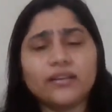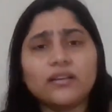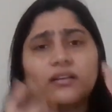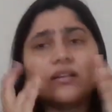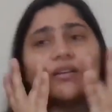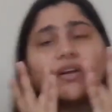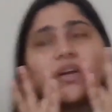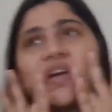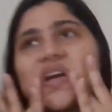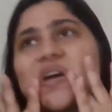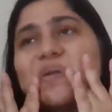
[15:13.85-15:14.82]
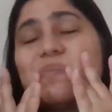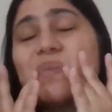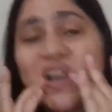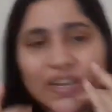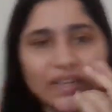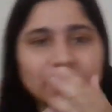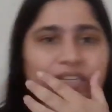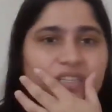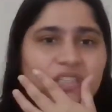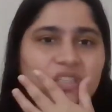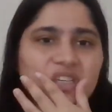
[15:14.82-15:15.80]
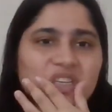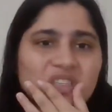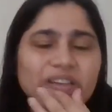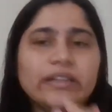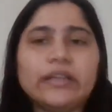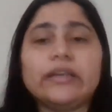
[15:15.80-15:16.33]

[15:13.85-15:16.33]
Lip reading: the market is changing.